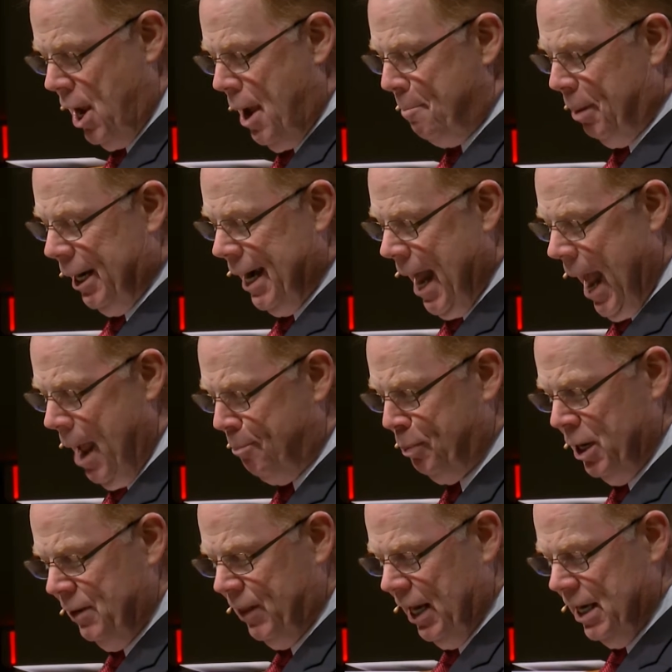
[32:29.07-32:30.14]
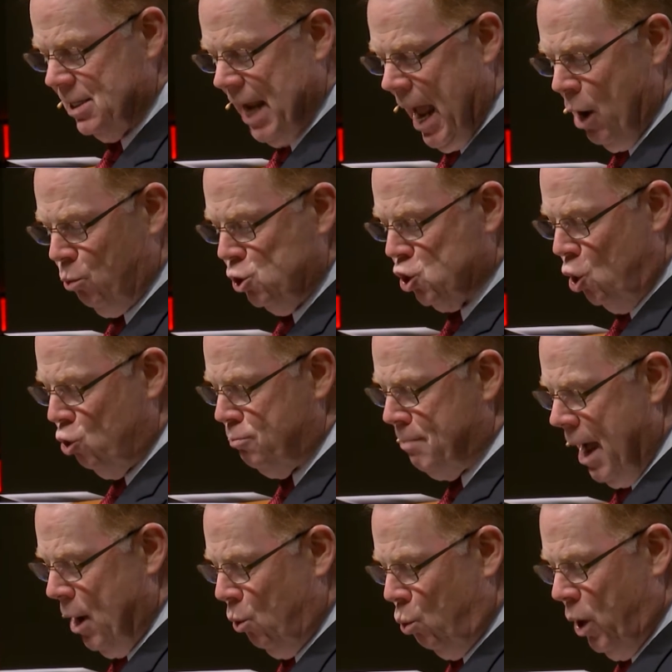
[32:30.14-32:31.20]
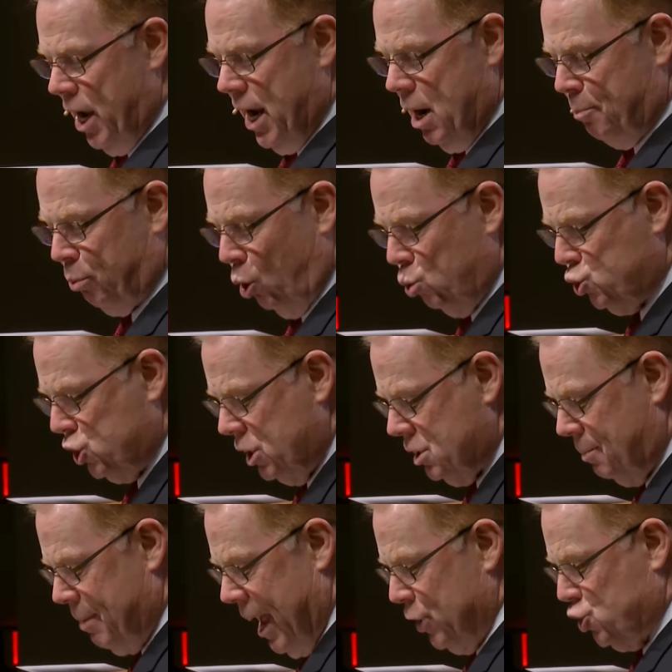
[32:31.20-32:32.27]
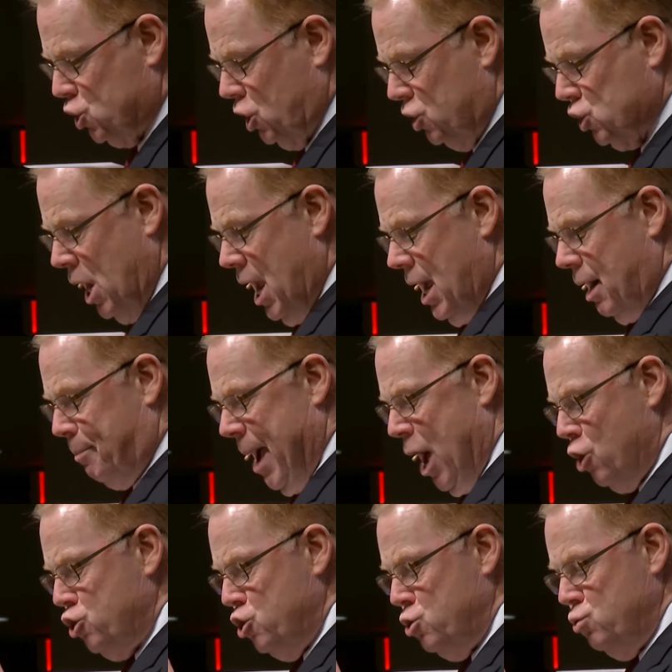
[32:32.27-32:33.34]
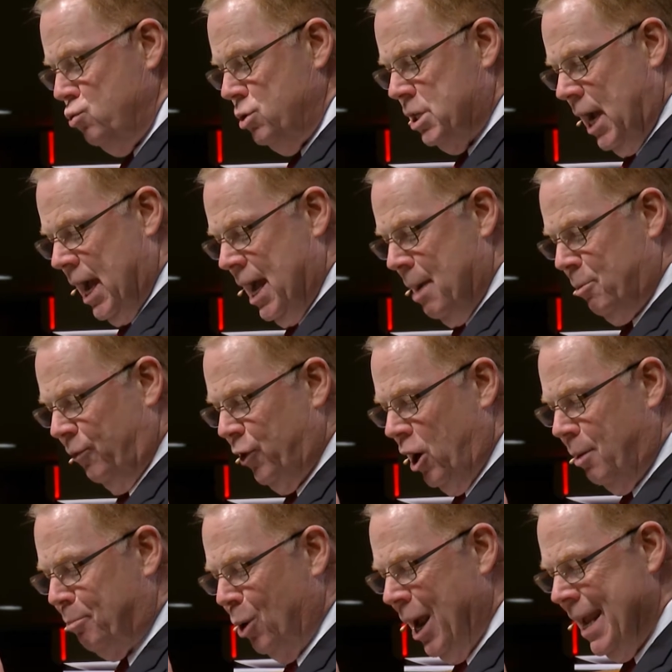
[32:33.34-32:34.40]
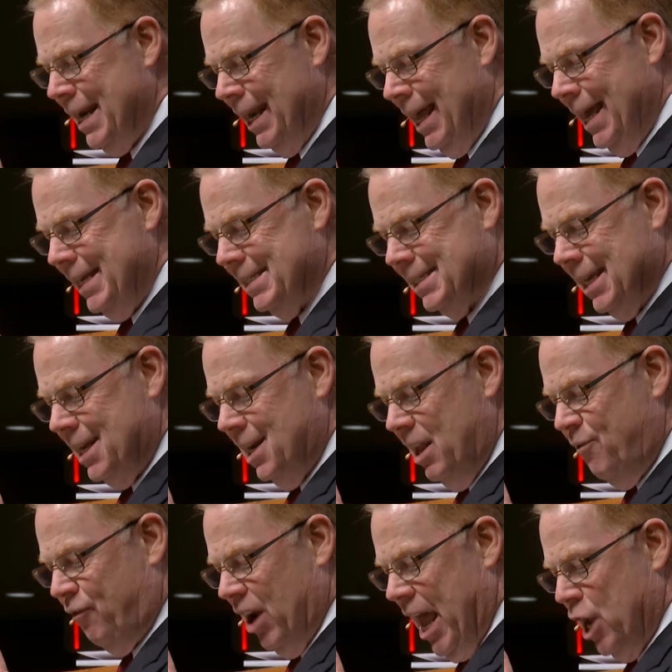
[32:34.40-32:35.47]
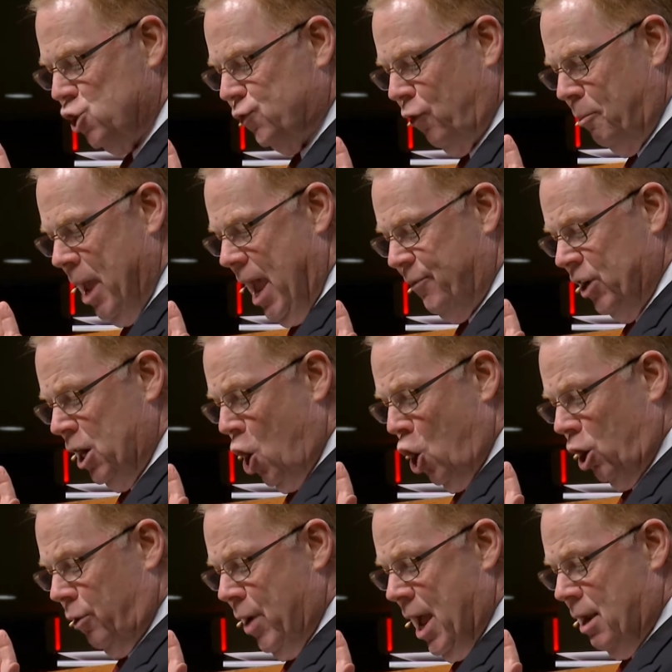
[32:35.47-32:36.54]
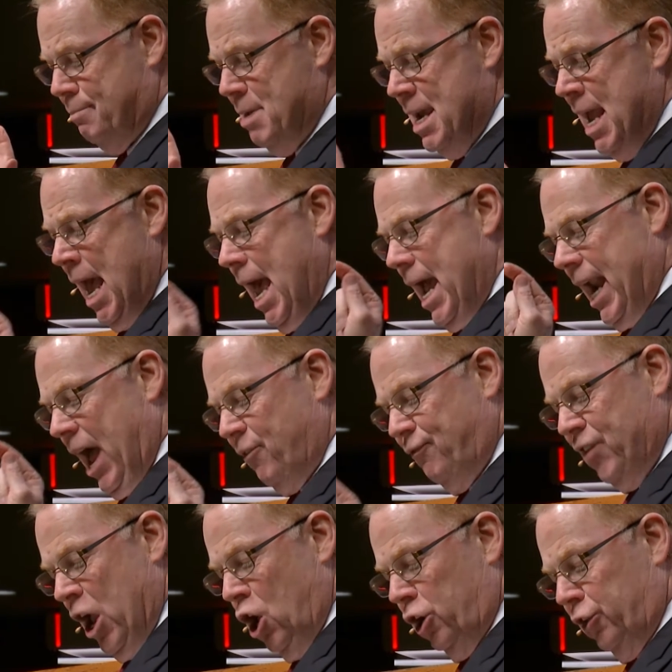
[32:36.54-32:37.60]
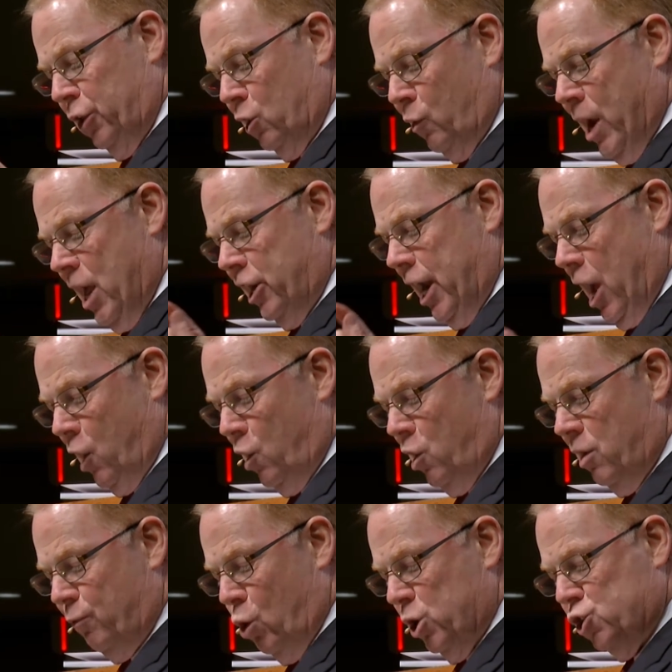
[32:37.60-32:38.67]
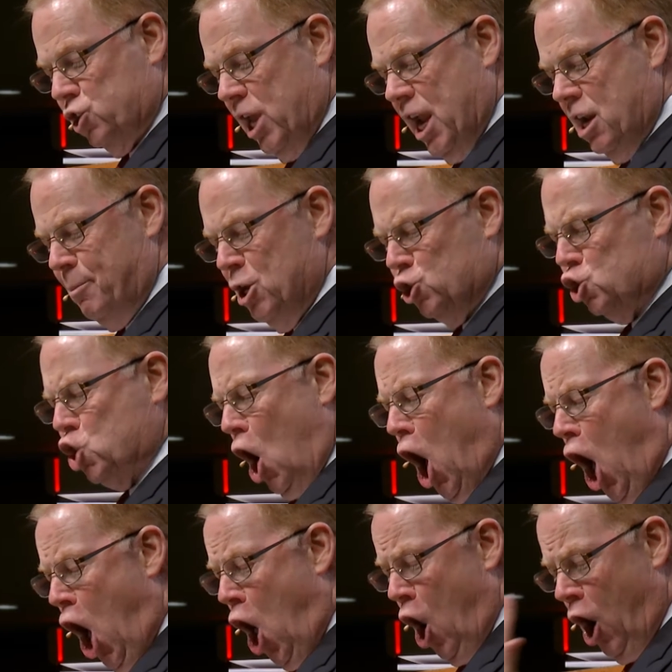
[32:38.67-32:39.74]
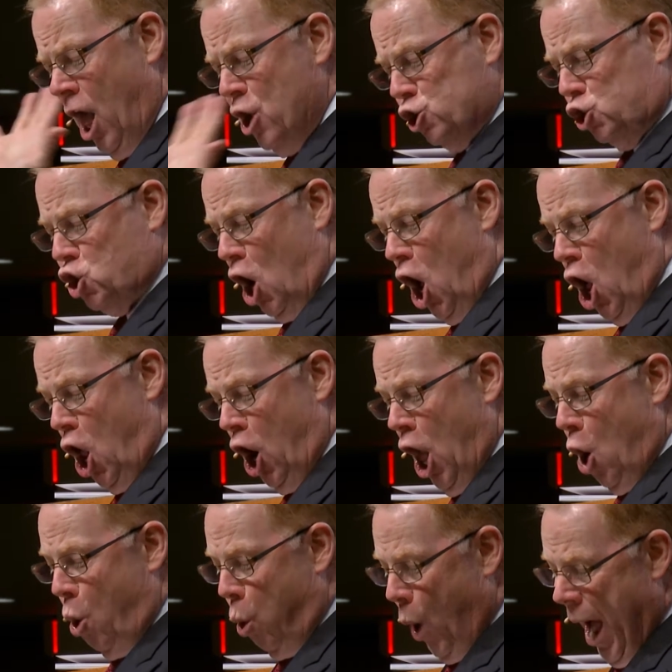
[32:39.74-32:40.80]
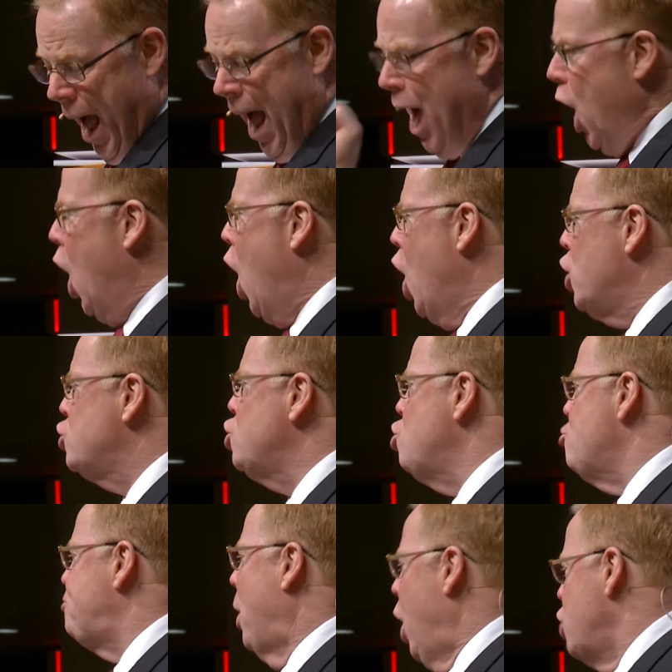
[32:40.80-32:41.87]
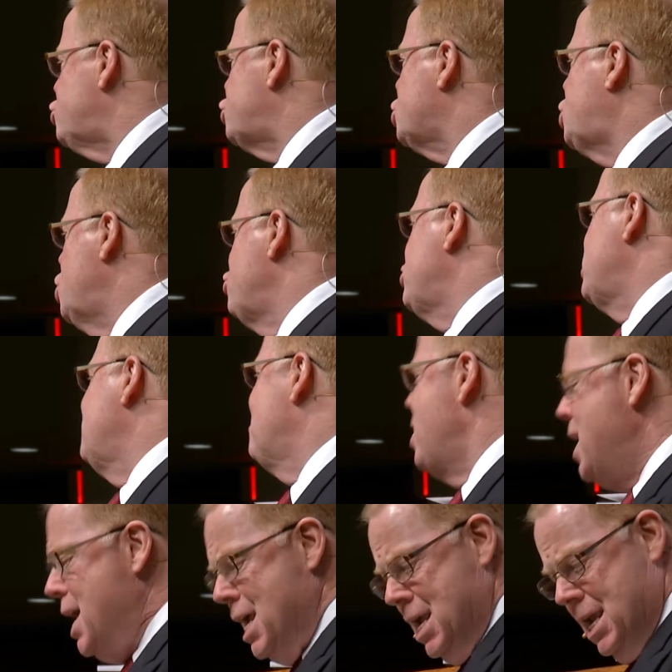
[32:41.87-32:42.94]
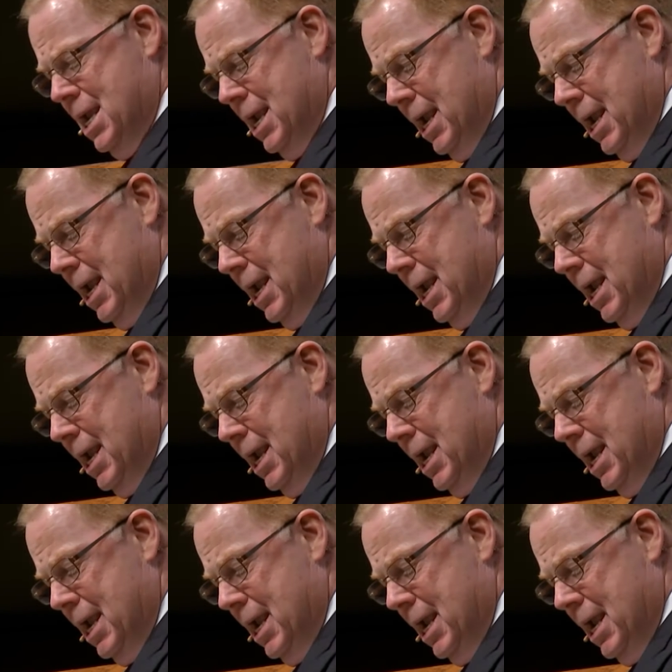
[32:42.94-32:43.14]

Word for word: But it happened that as I was on my way approaching Damascus, about noontime, a very bright light suddenly flashed from heaven all around me, and I fell to the ground and I I heard a voice saying to me, Saul, Saul, why are you persecuting me?